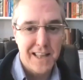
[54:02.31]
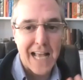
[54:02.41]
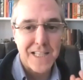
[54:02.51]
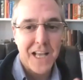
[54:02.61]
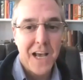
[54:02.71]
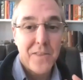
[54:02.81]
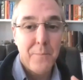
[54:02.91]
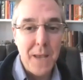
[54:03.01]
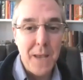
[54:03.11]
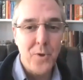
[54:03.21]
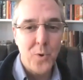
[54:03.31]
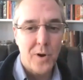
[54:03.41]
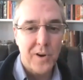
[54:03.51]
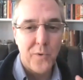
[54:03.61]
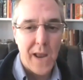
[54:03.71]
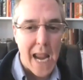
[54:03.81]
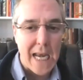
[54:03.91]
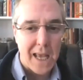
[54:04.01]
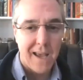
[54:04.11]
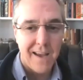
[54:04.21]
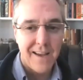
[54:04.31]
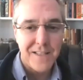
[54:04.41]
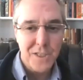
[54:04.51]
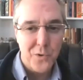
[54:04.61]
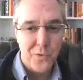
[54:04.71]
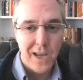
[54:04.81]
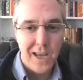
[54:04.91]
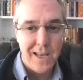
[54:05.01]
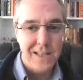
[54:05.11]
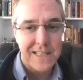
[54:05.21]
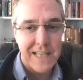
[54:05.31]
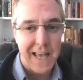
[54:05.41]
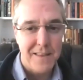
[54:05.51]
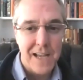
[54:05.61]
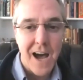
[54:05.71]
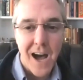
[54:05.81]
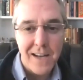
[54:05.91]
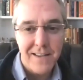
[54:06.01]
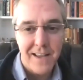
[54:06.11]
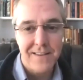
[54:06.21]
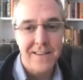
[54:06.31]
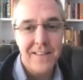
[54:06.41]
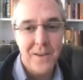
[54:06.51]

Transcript: That's the people who are creating screens and the content